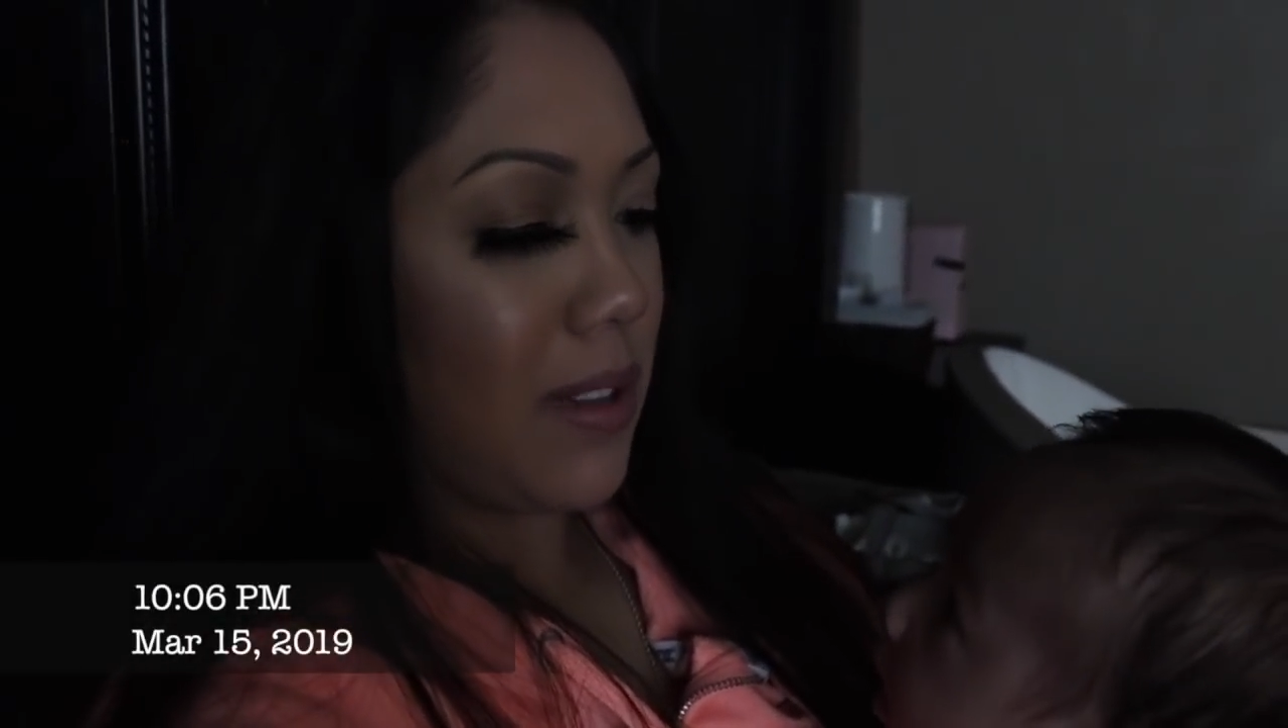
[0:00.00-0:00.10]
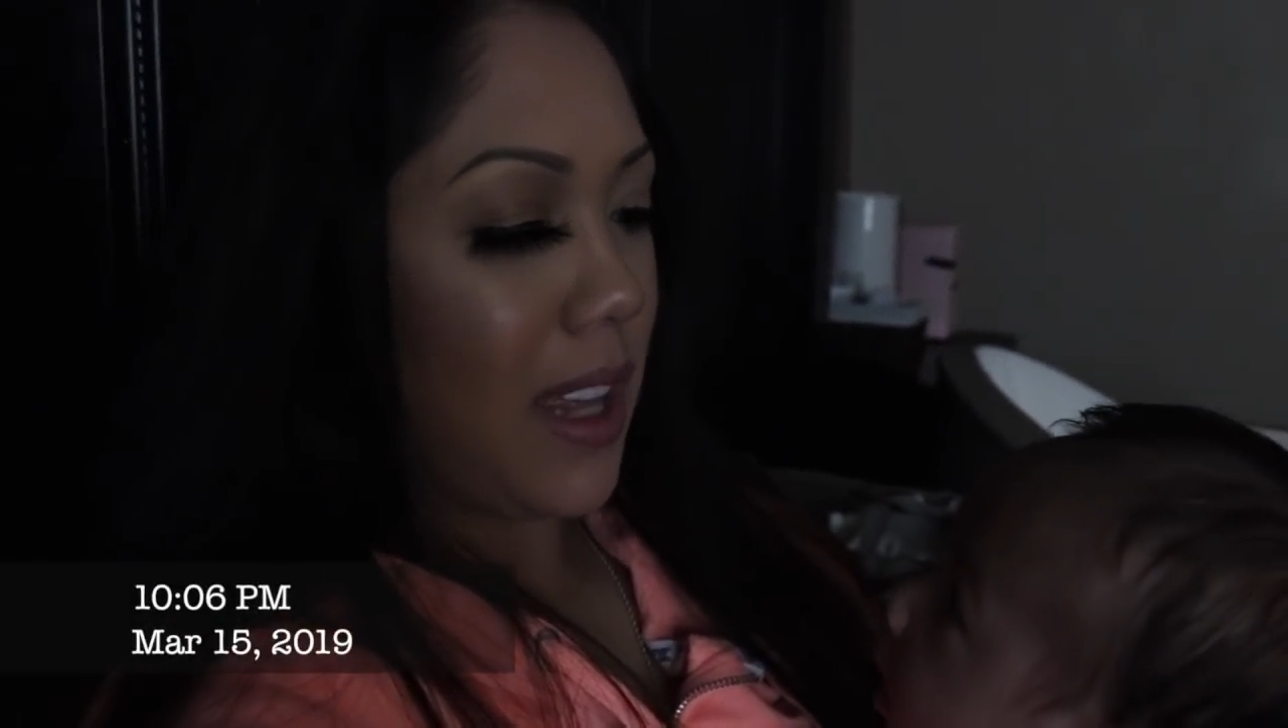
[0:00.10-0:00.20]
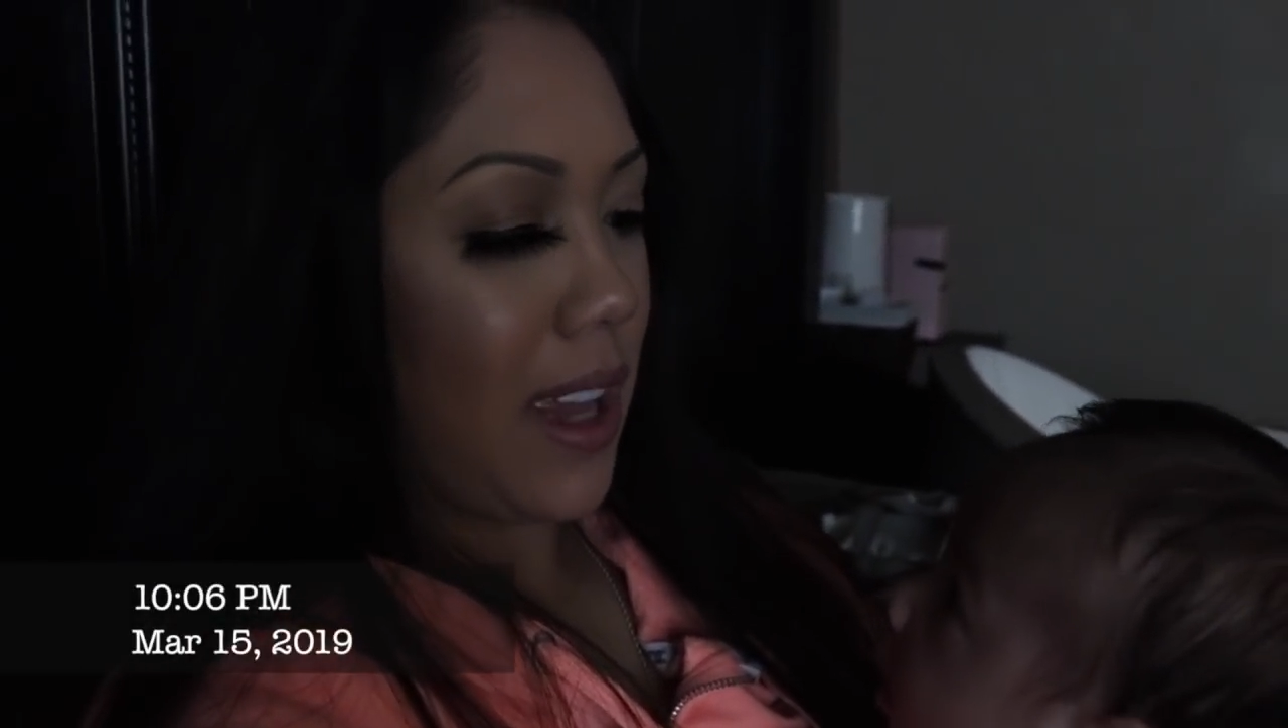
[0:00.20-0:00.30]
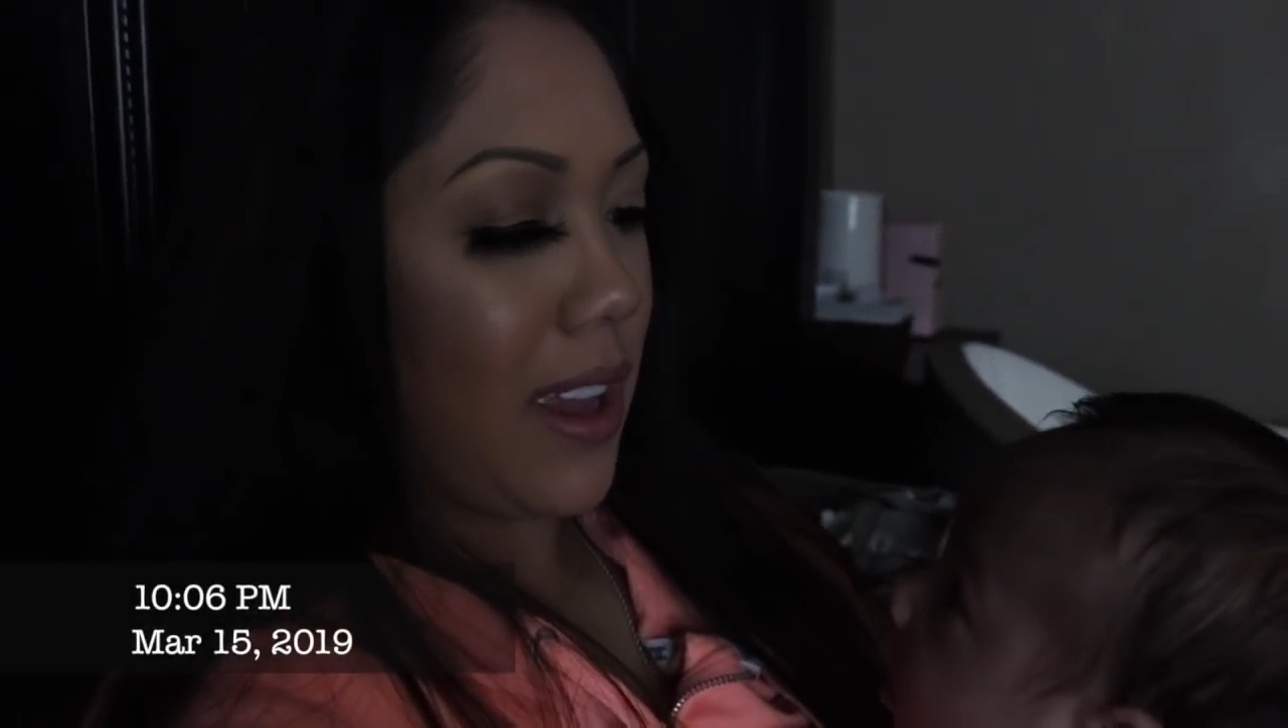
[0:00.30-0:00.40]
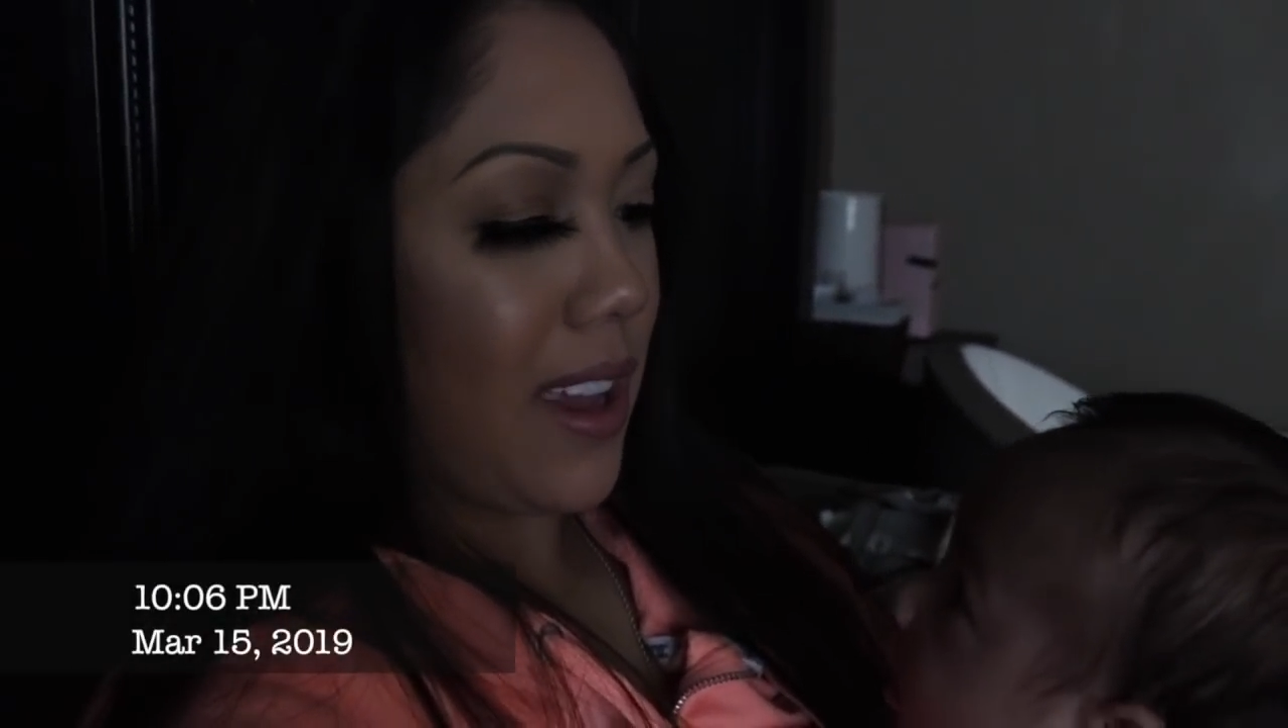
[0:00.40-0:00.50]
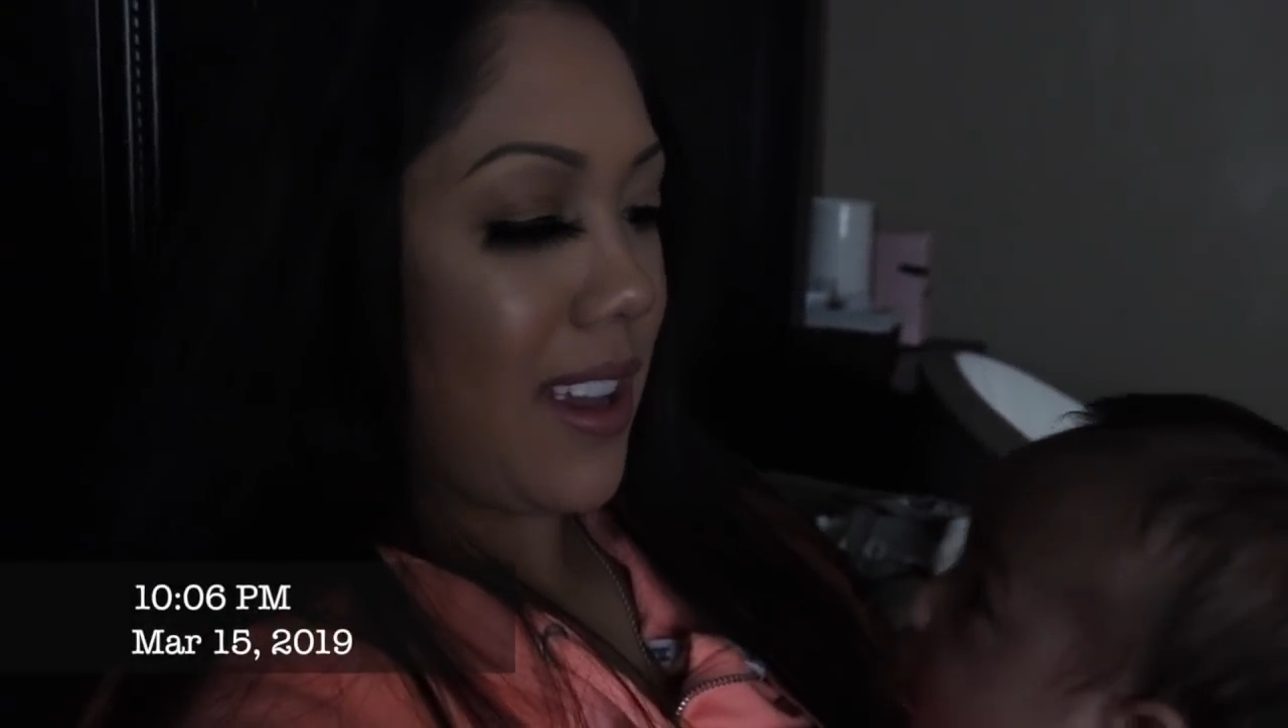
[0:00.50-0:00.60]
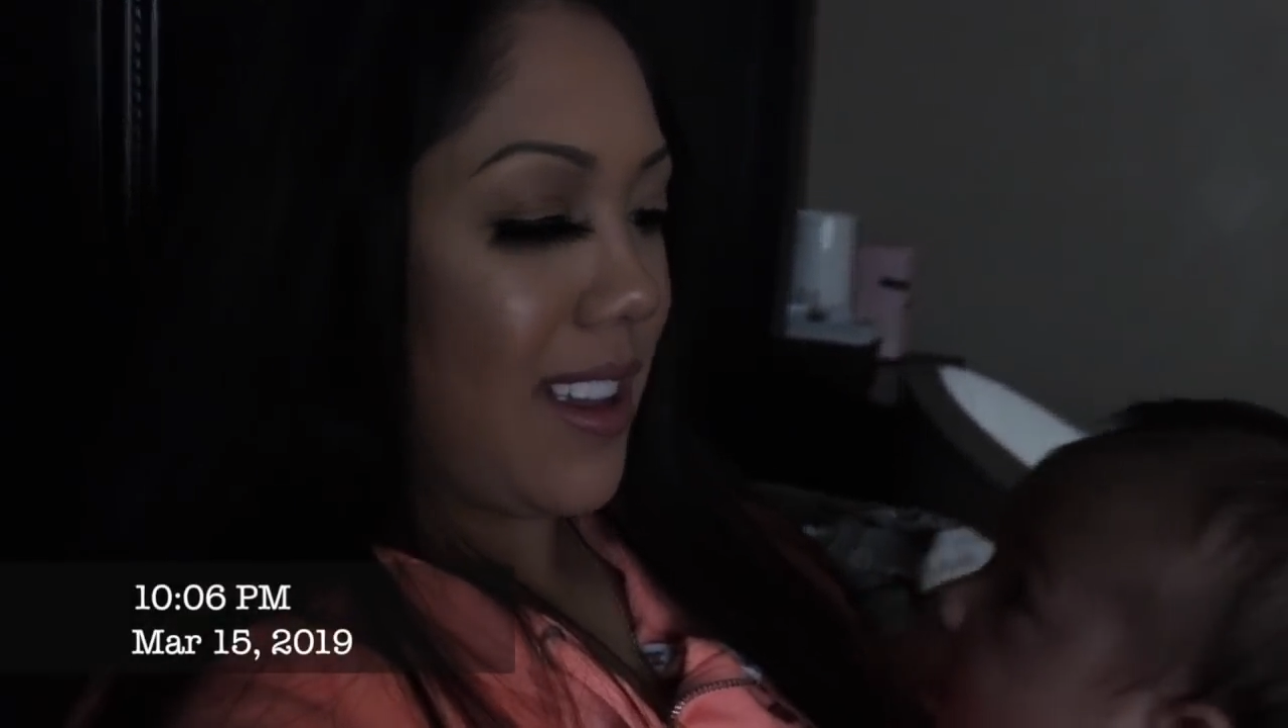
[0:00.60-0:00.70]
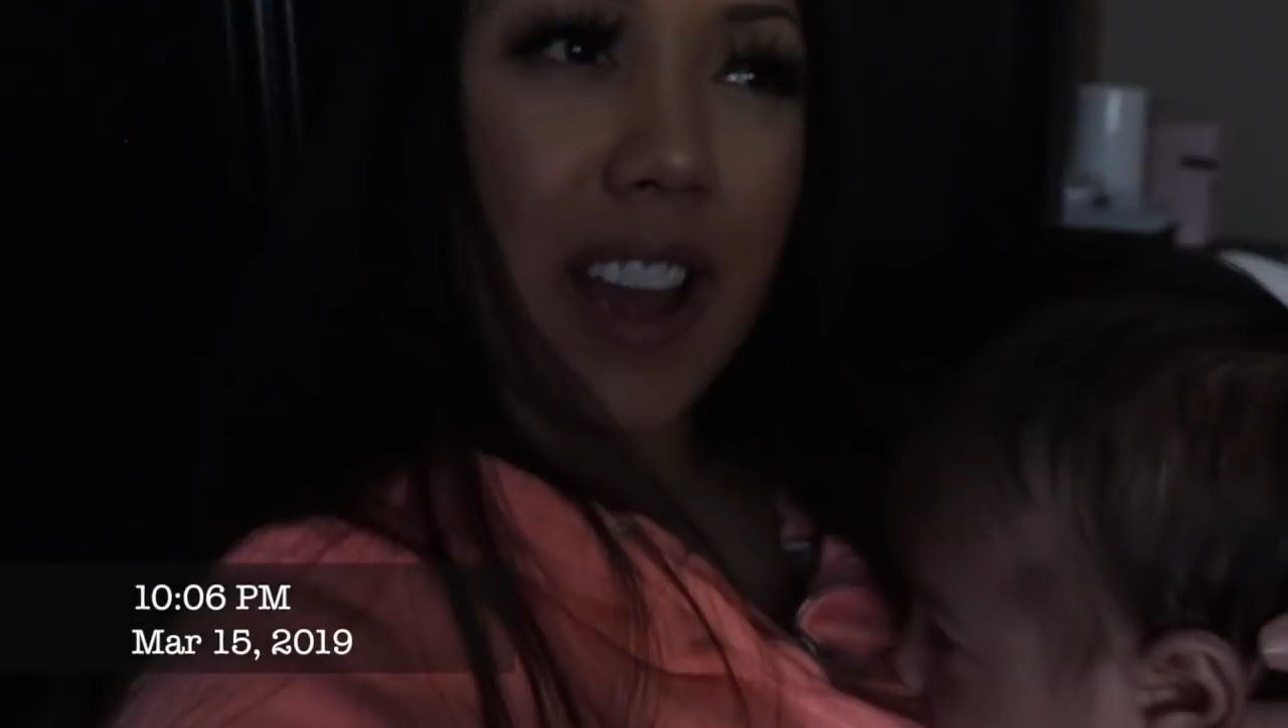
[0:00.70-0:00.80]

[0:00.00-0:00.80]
play.